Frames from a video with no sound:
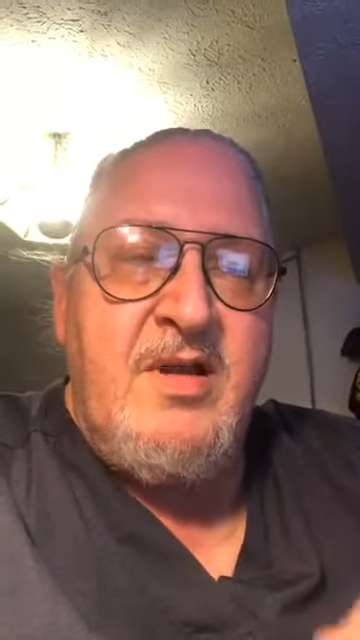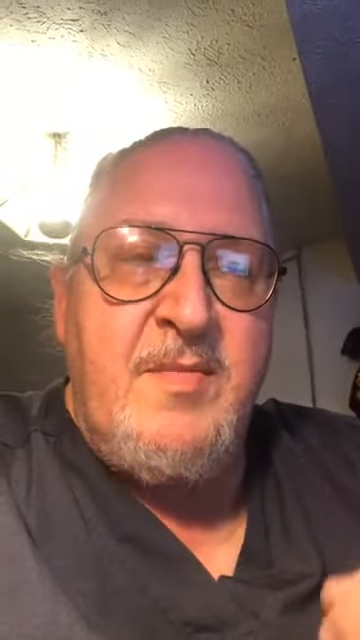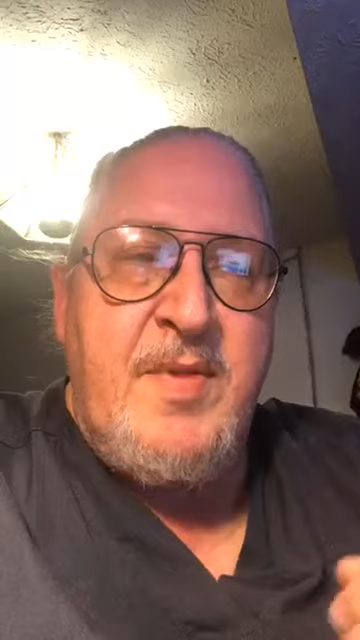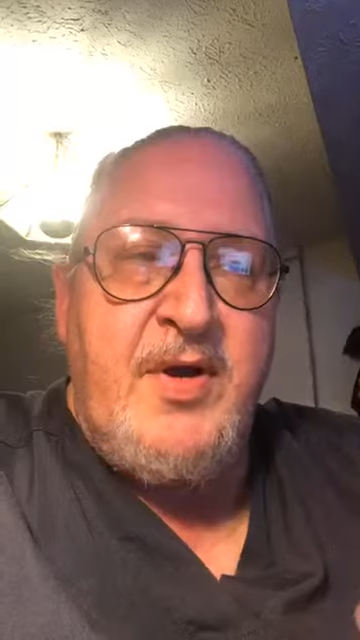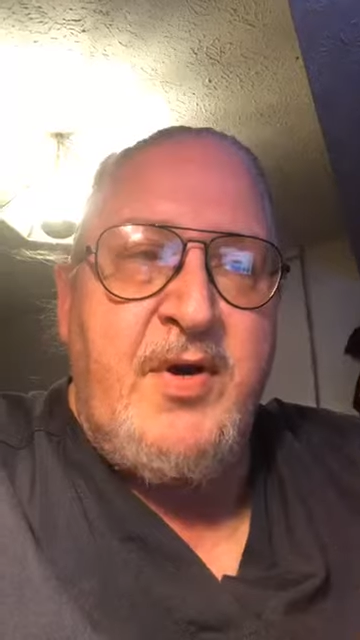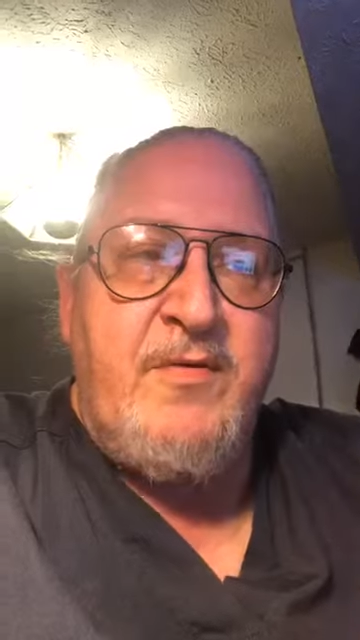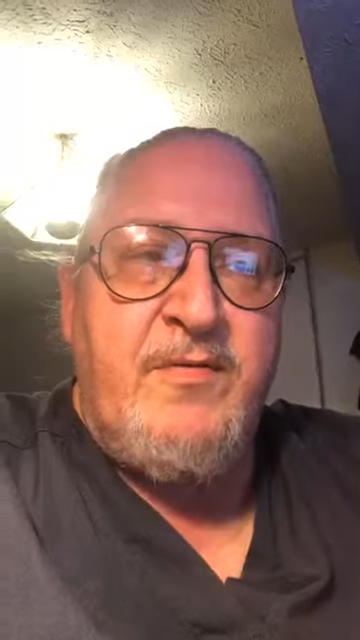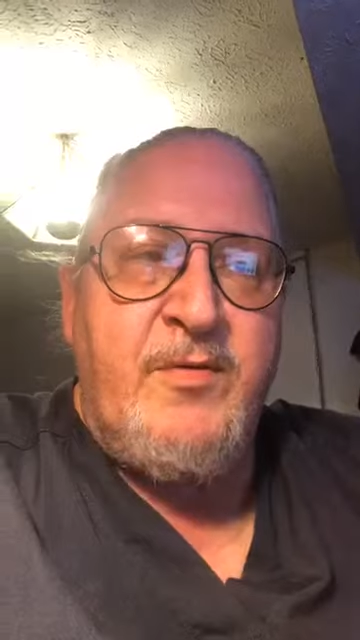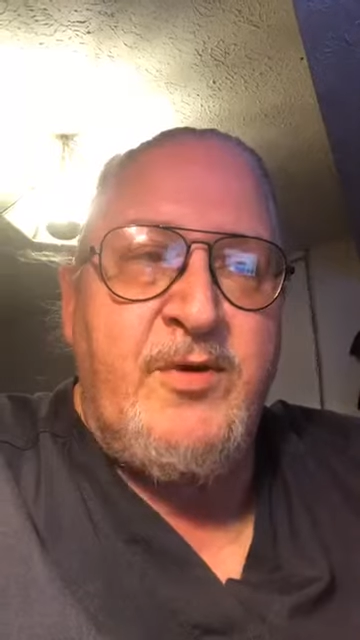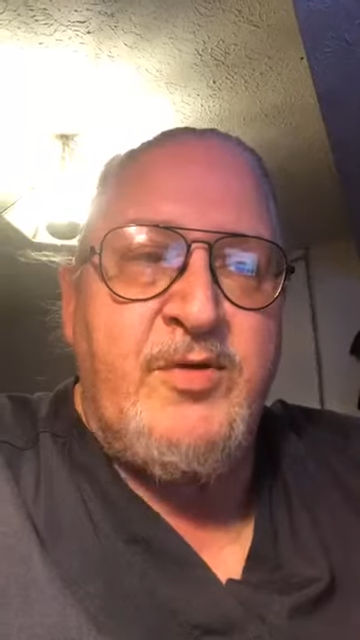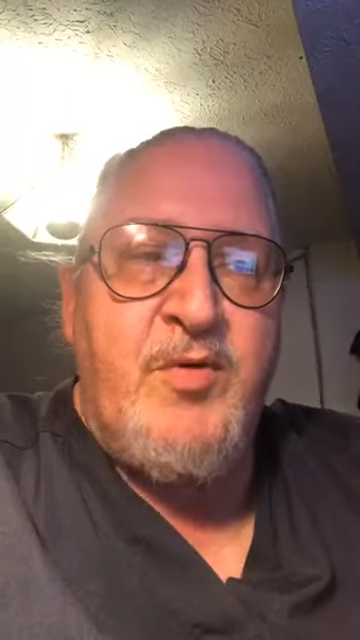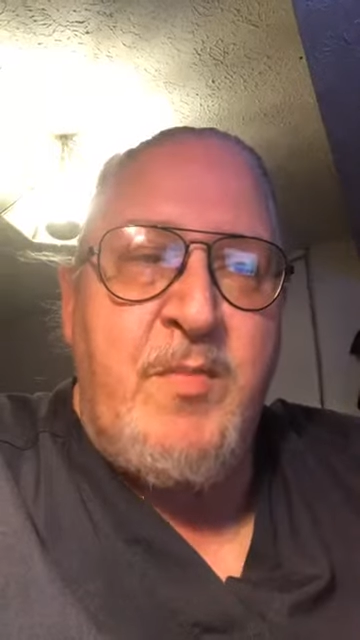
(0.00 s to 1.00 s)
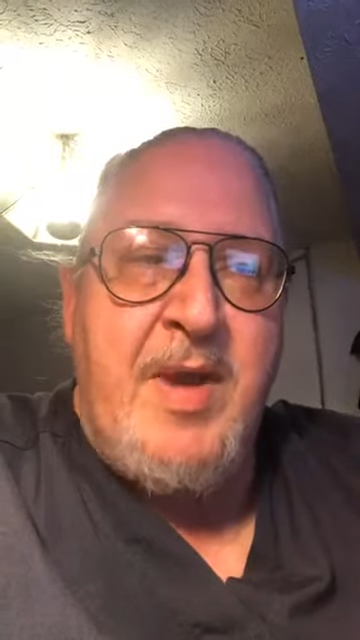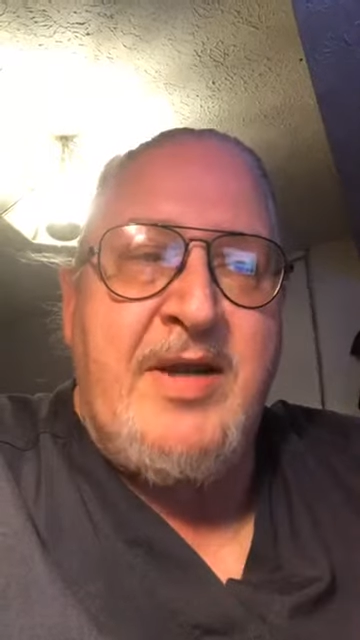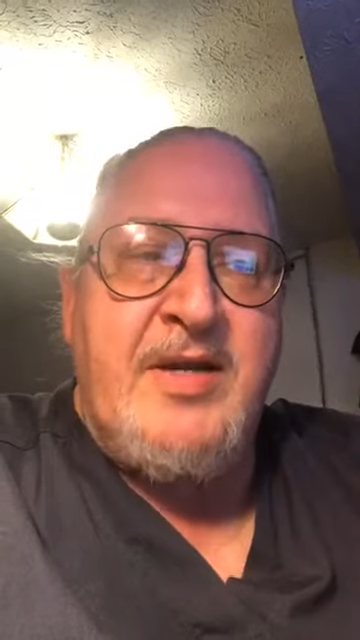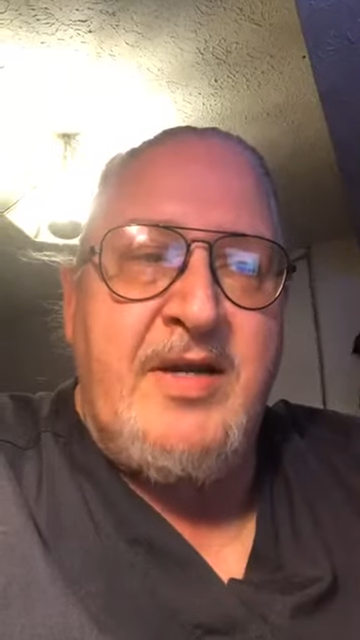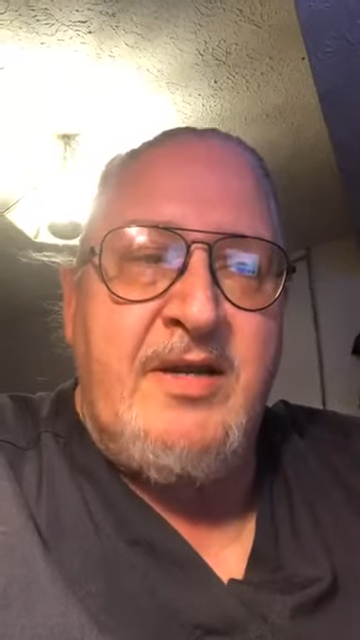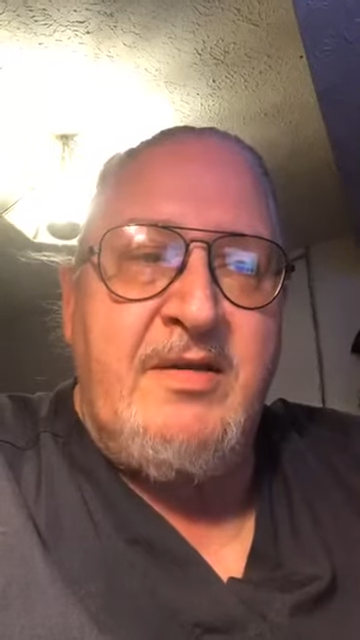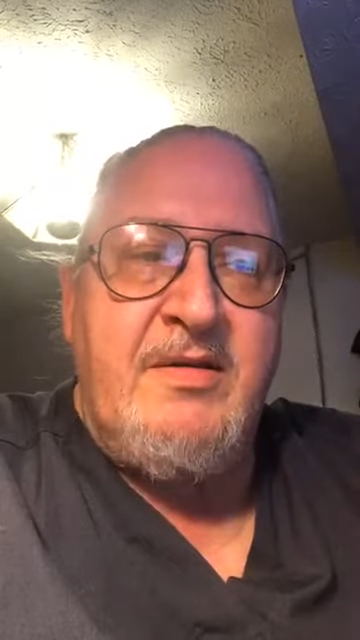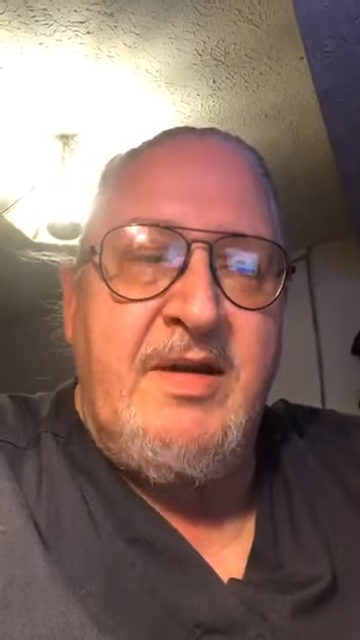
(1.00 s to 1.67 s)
about our first romantic